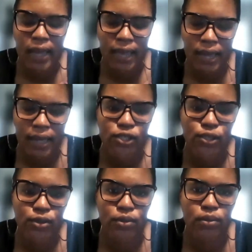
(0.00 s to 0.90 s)
had
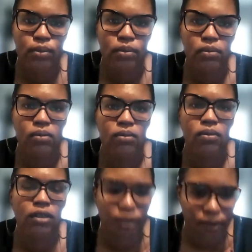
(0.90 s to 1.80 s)
to
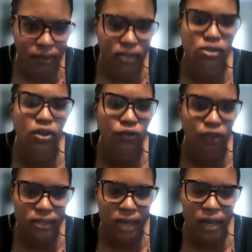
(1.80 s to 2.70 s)
learn this over
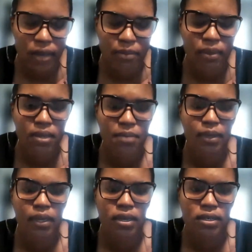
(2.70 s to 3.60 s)
time
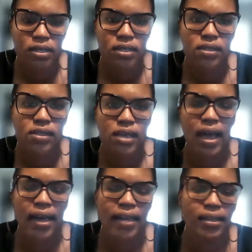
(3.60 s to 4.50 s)
because
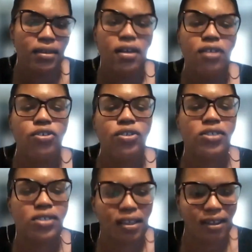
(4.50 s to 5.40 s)
I didn't
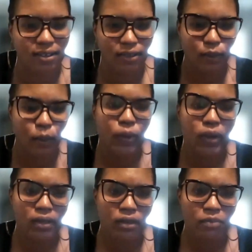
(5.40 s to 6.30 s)
understand the
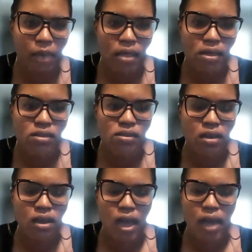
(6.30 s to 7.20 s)
work-life balance.
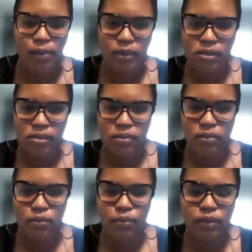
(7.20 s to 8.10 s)
I was
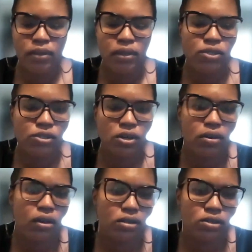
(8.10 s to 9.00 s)
really so
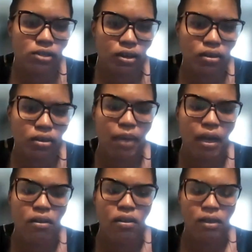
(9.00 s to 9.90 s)
concerned
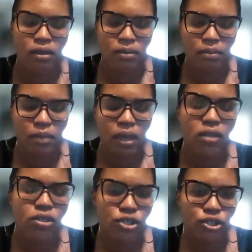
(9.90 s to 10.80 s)
about
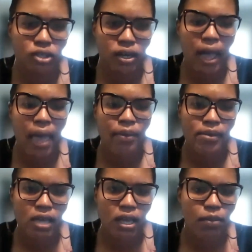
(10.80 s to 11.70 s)
making sure I
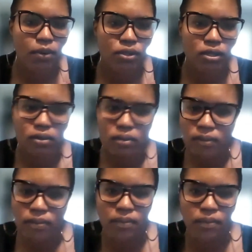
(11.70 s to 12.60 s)
was able to